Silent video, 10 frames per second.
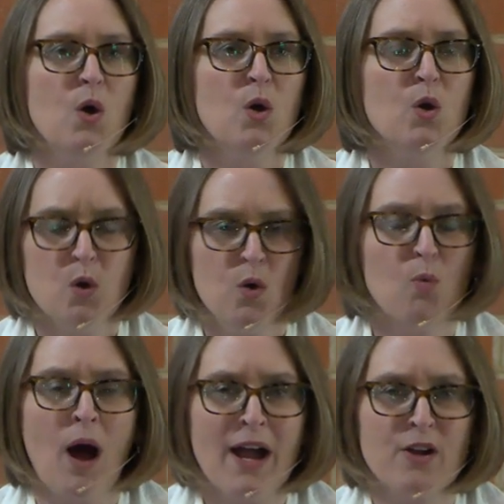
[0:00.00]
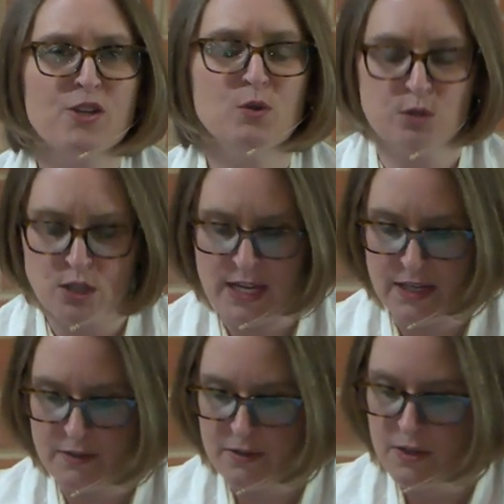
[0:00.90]
Who, why are you
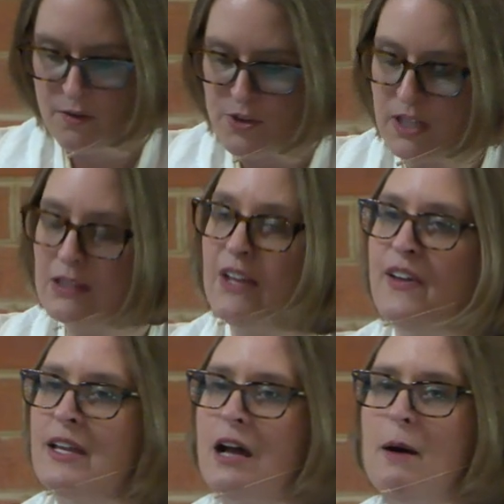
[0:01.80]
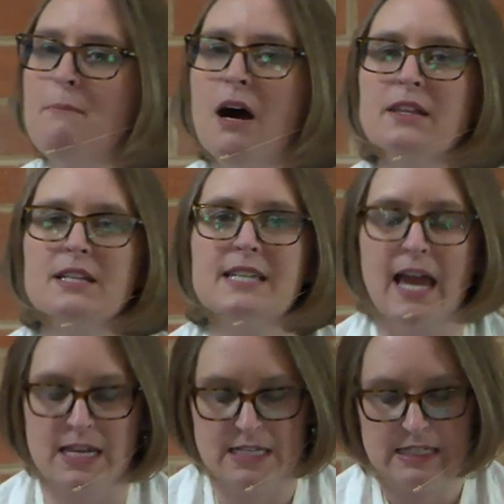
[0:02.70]
looking for the living among the
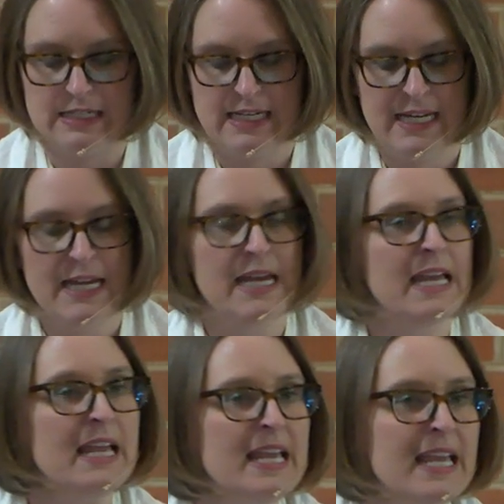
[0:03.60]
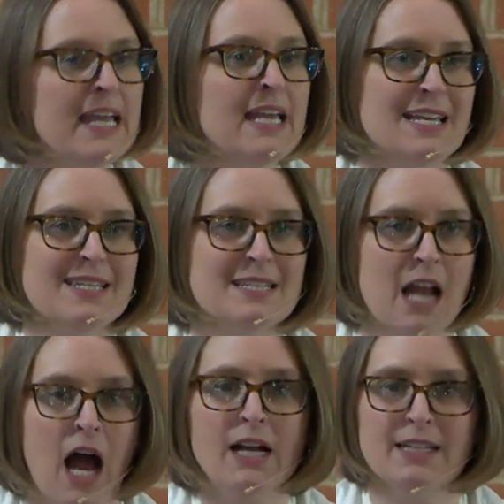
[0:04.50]
dead? He is
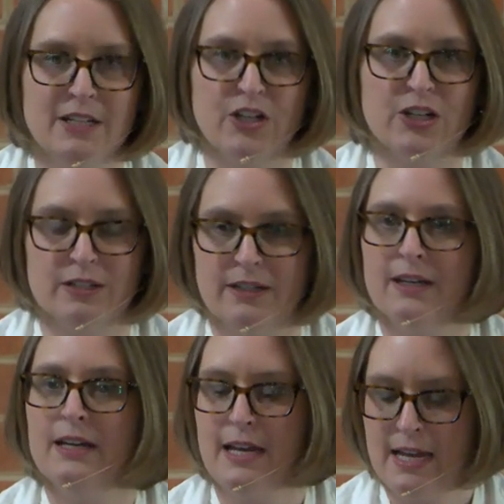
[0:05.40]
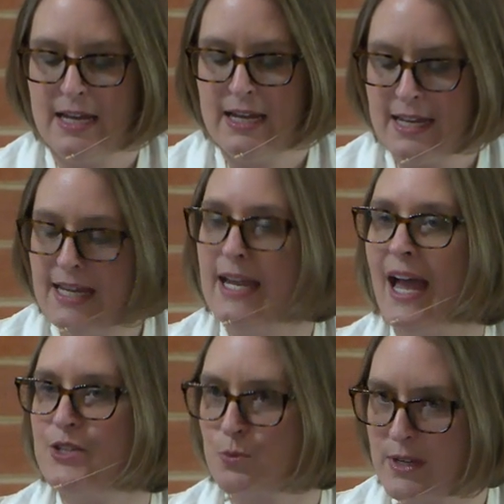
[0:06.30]
not here. He
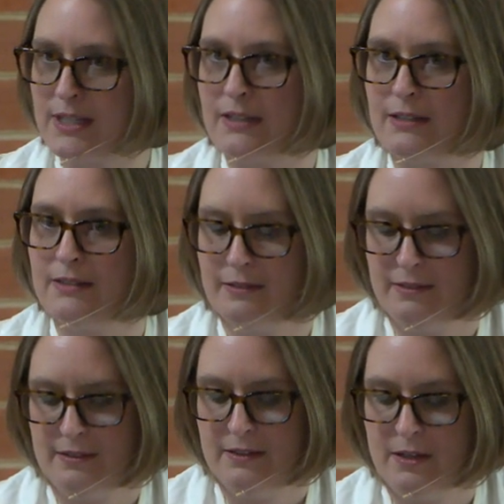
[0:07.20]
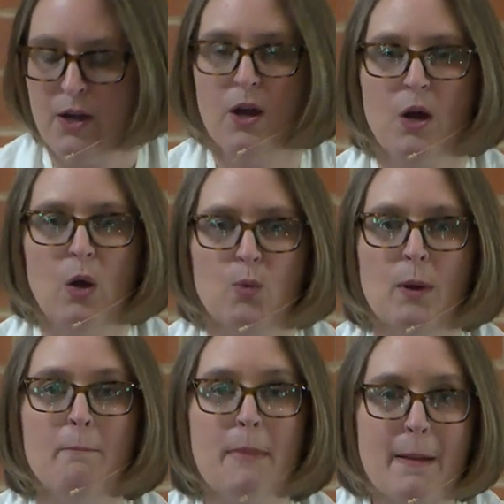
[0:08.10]
has risen.
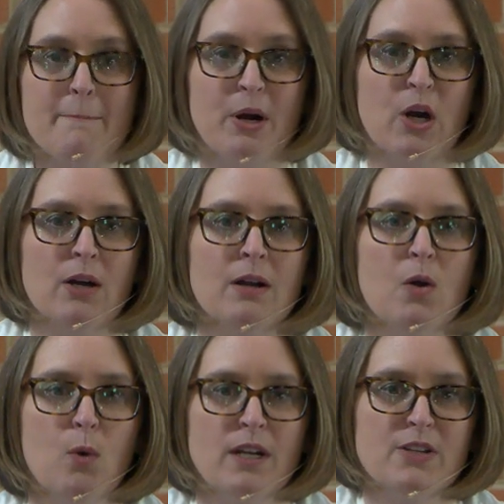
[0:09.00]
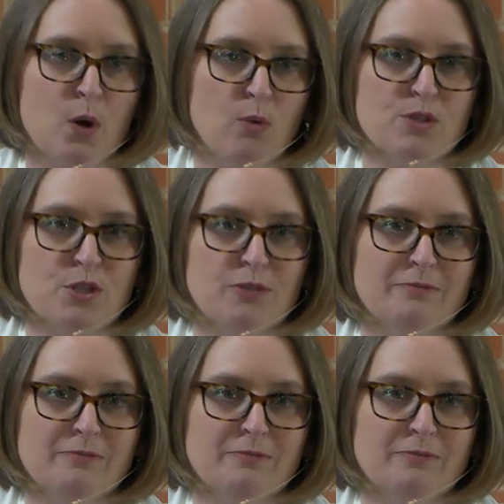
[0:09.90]
Remember what he told you.